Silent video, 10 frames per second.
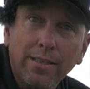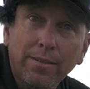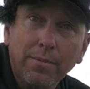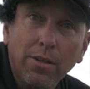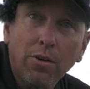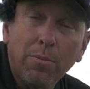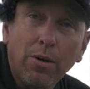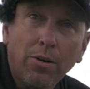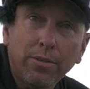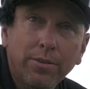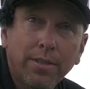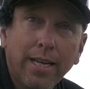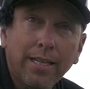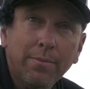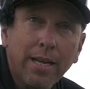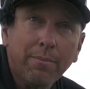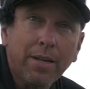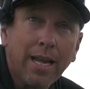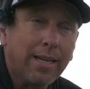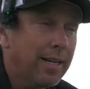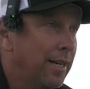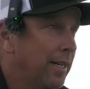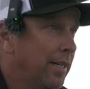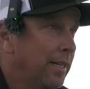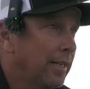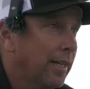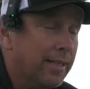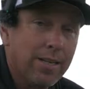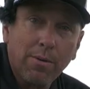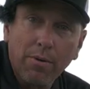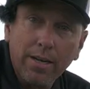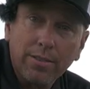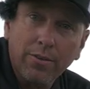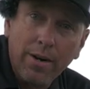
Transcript: And lo and behold, it hit me like a ton of bricks.